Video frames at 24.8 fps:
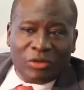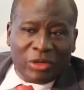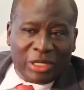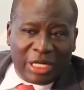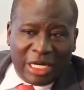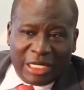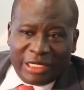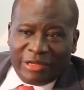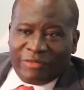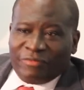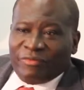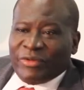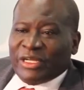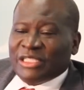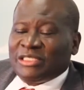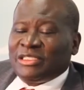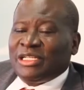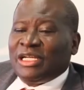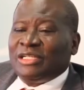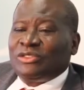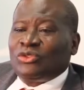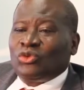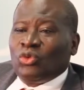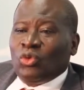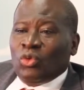get
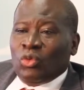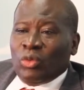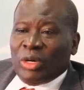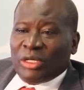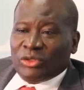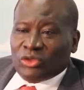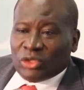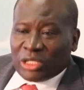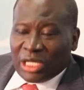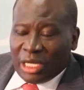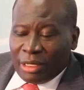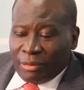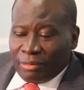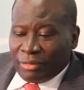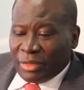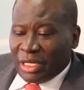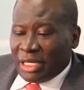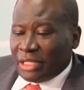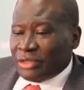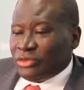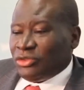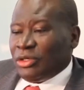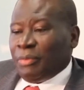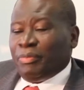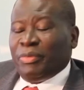investors who want to come
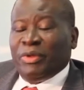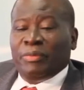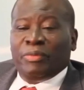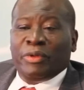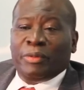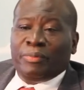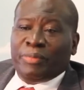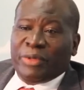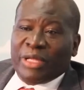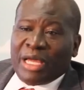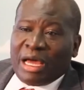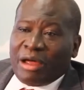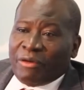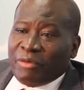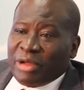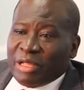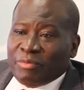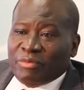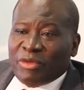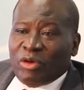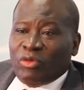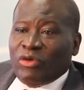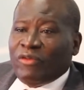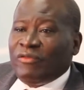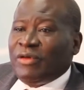on a PPP
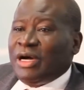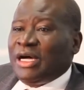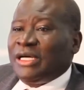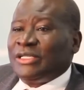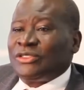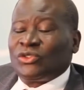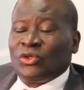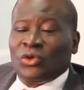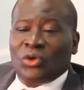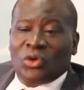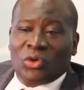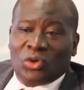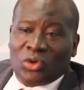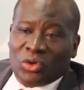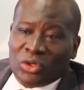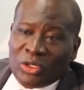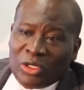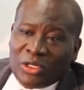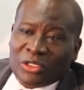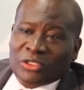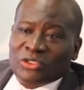arrangement with us or